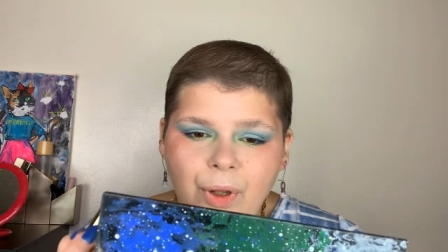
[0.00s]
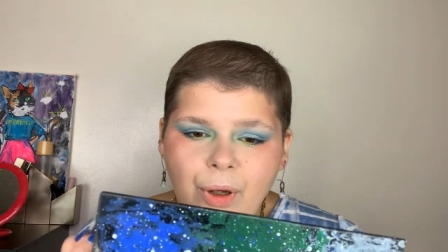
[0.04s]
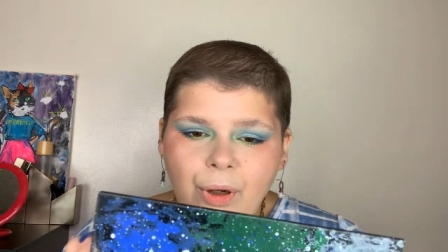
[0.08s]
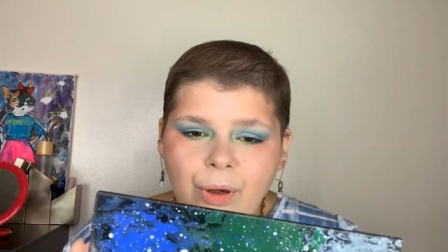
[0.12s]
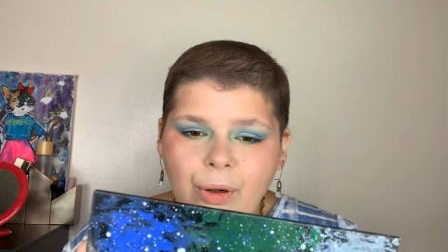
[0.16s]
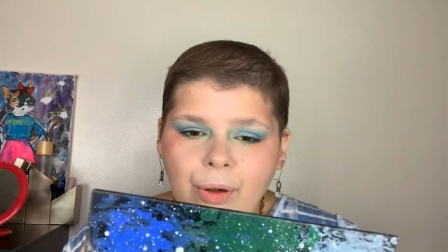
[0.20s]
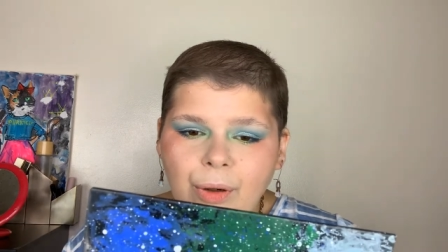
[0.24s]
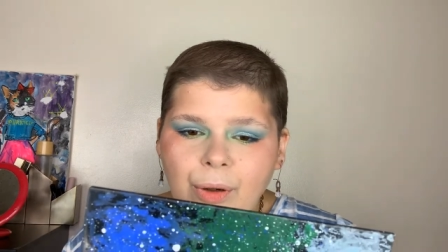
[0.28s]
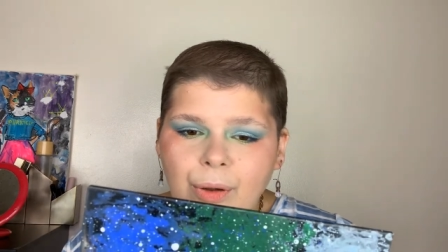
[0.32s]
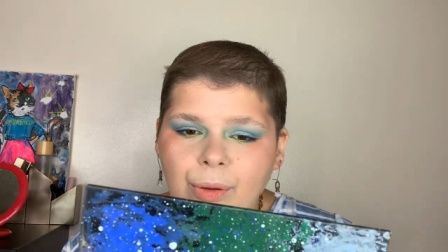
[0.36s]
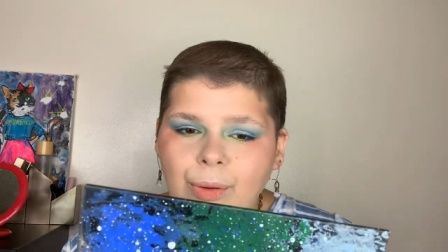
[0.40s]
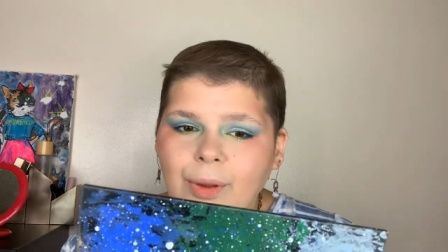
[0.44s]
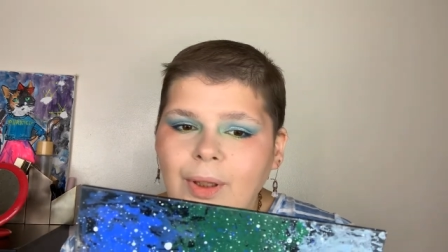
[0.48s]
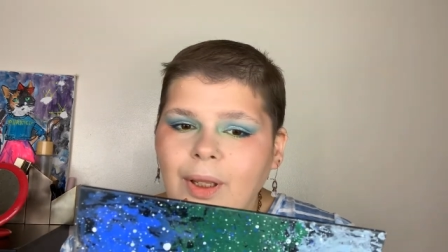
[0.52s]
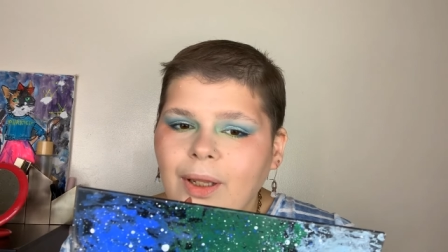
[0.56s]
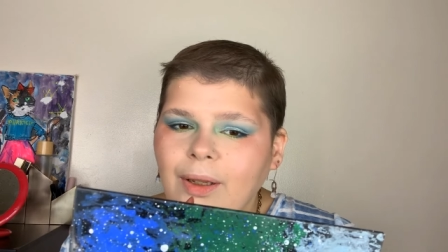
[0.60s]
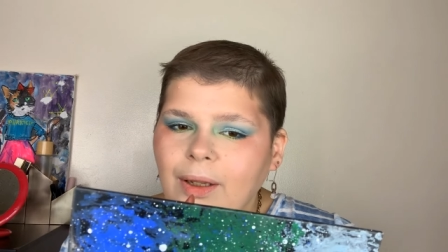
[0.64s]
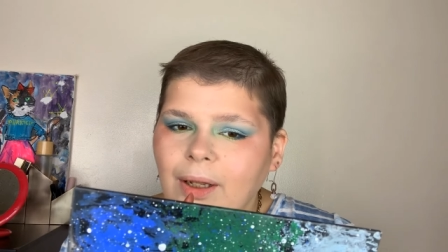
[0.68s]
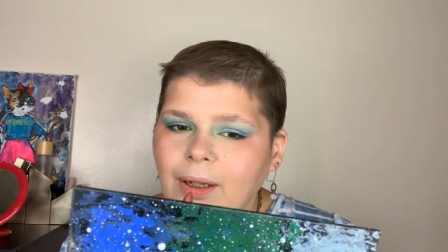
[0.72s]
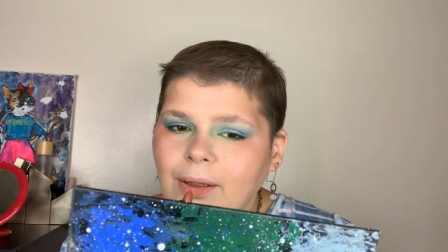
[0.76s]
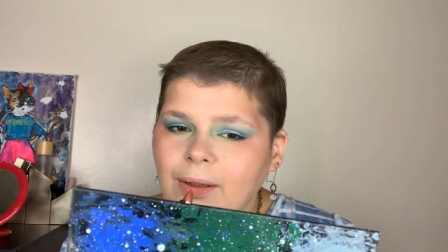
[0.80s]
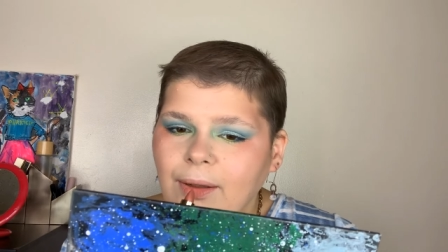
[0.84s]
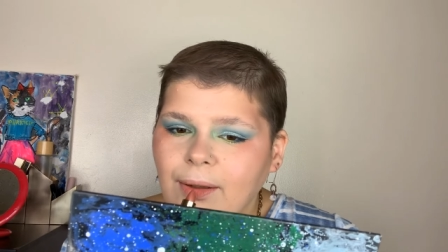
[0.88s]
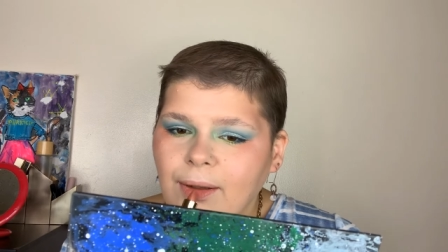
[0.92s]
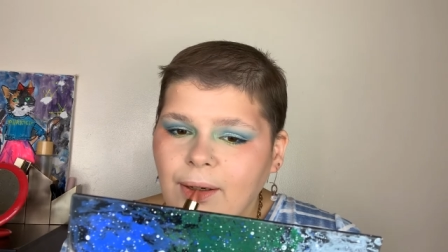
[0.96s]
Oh yeah,
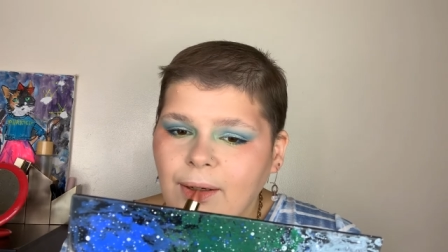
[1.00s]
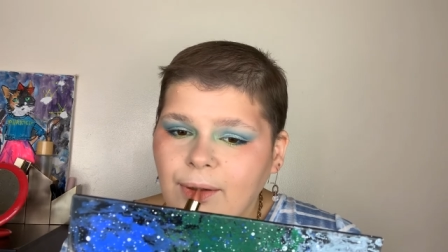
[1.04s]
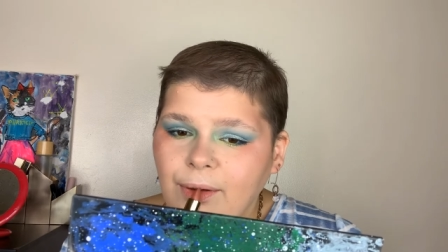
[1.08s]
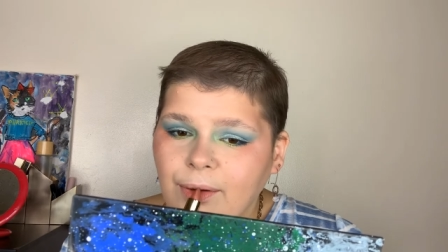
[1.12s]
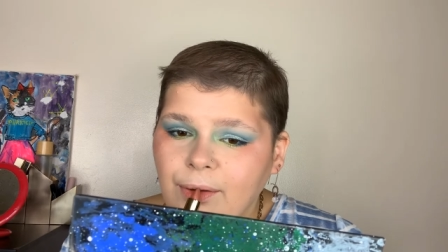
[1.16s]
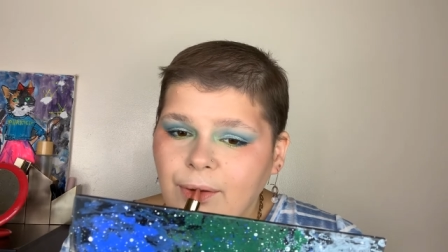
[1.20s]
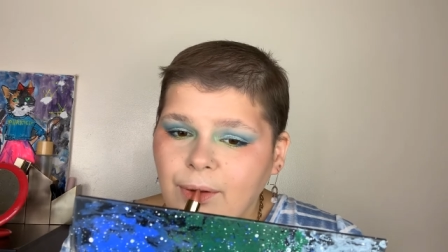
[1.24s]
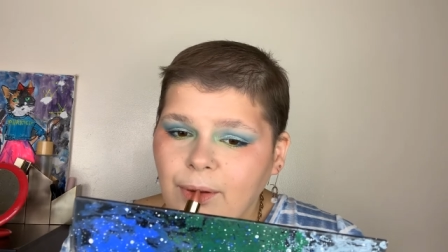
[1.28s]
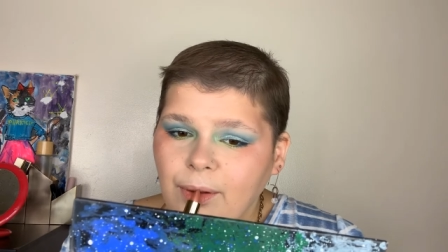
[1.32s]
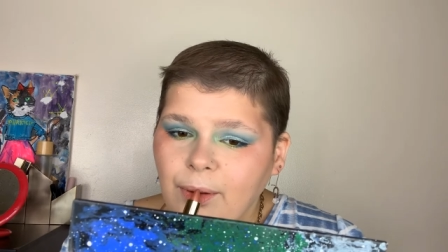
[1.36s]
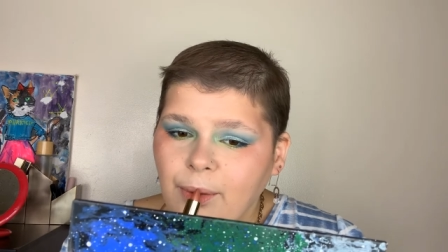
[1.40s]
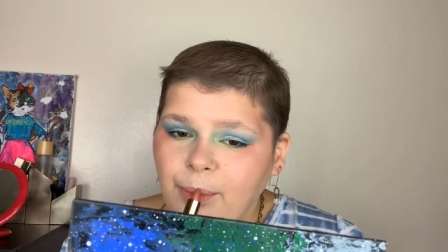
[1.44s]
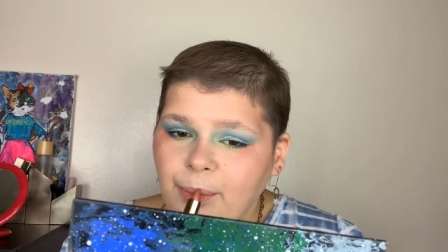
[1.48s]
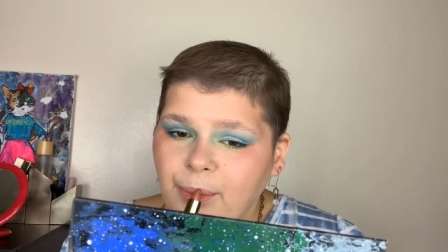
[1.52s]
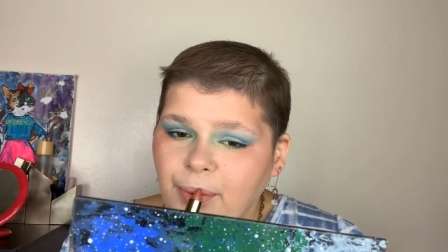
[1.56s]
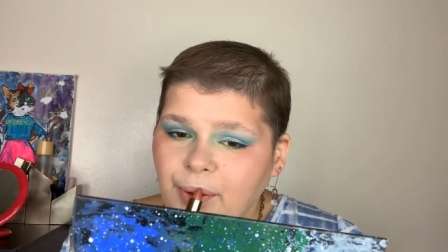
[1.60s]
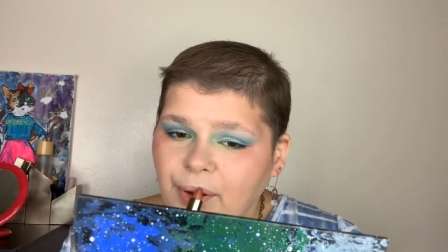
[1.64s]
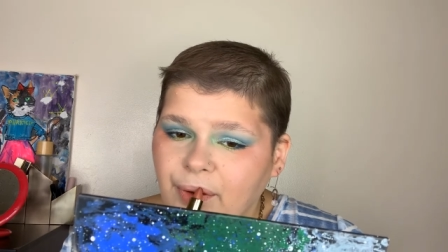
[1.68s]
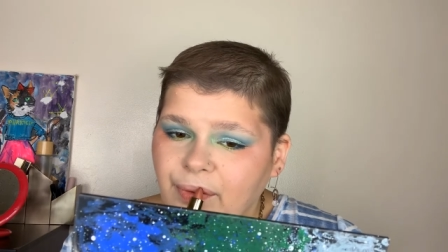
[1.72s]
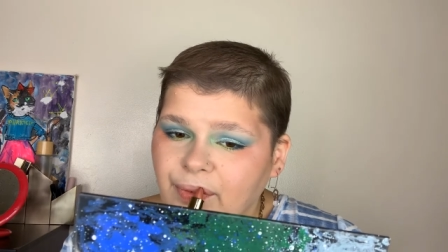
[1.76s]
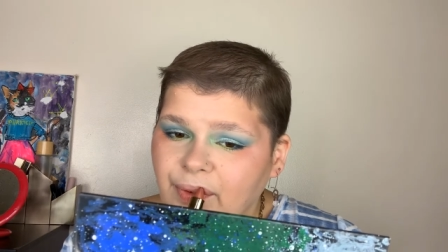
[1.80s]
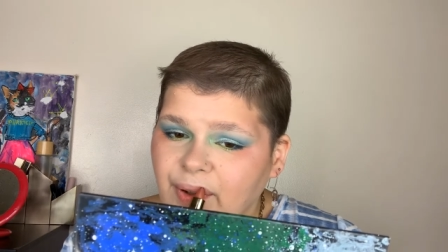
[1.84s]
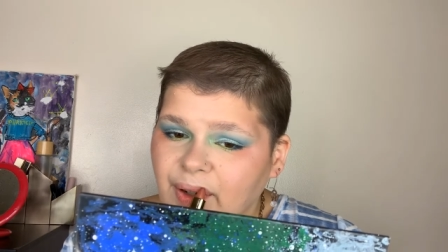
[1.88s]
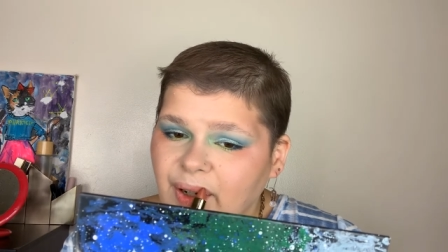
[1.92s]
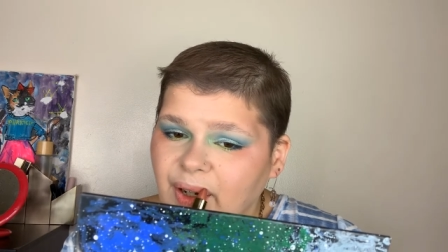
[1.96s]
that's actually
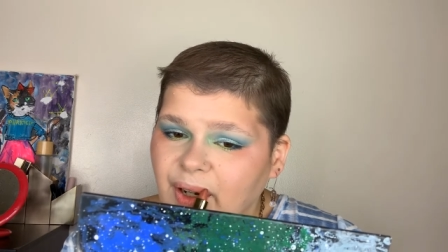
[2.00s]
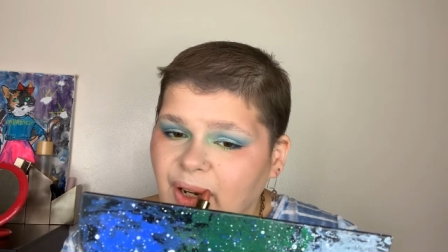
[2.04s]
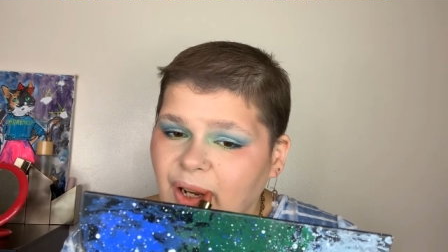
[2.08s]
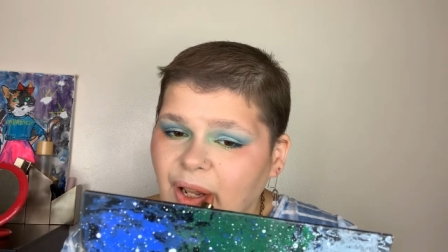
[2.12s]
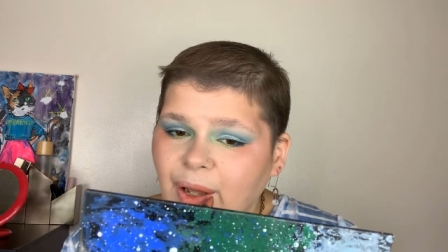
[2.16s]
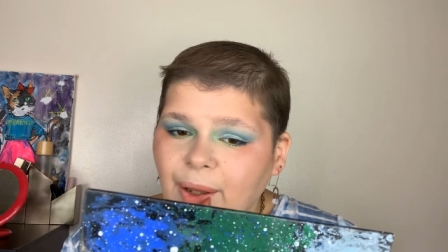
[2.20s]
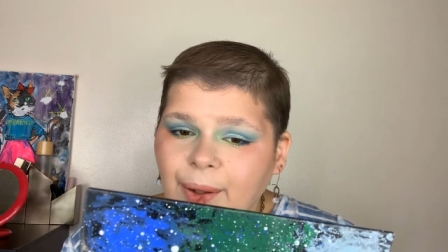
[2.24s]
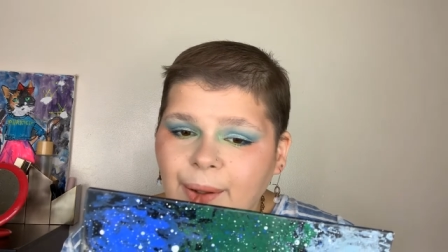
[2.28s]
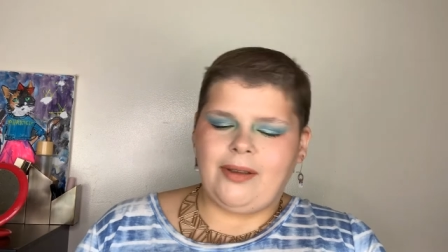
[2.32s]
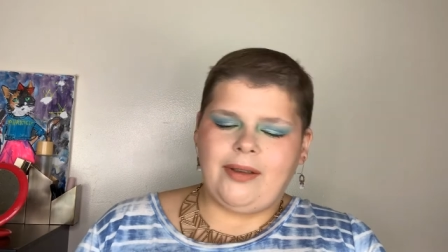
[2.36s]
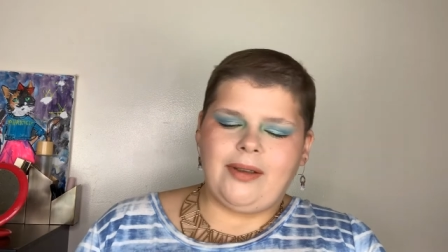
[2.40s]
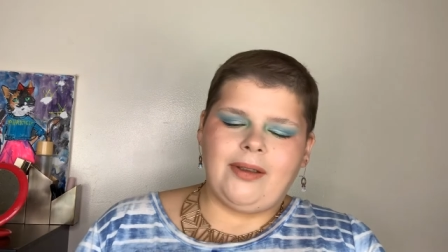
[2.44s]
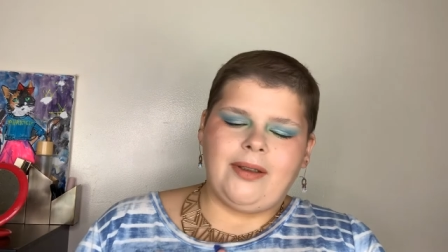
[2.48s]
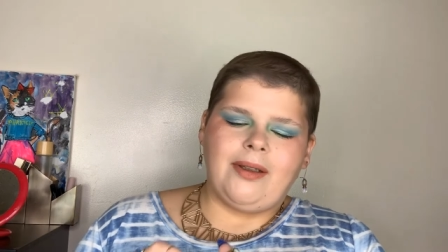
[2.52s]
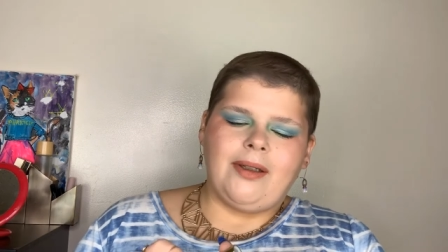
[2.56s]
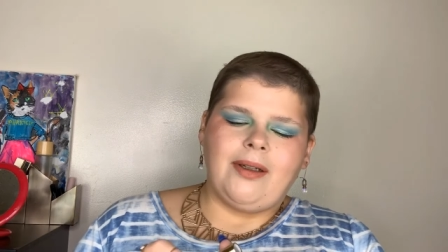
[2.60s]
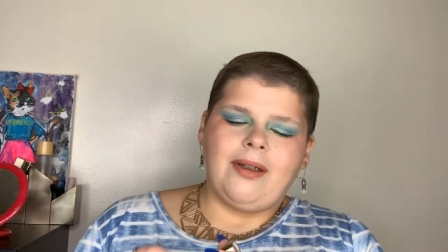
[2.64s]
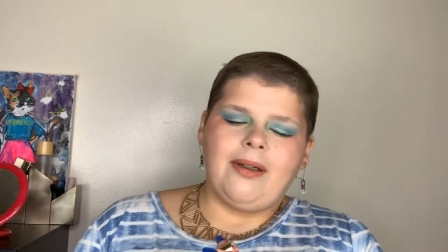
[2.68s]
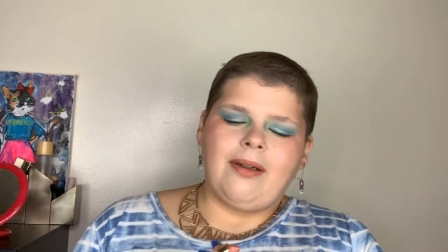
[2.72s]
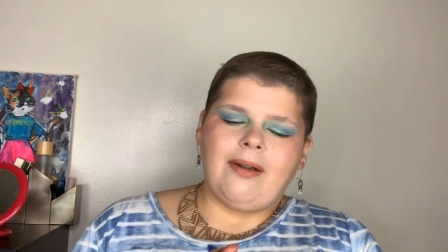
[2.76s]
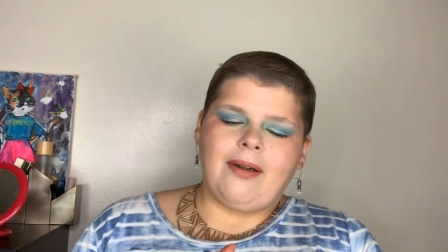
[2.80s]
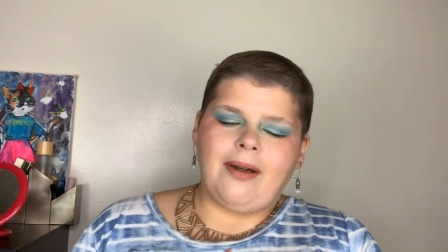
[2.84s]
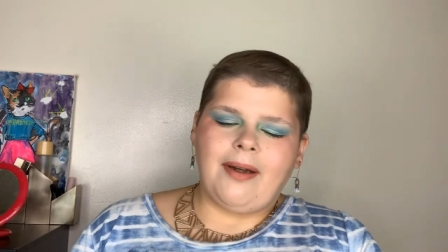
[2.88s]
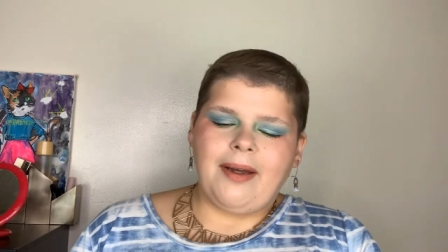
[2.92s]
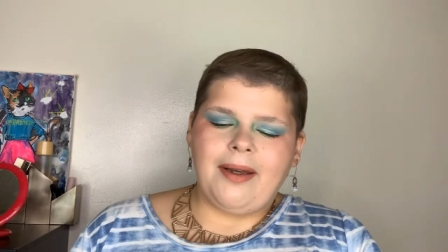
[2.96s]
perfect.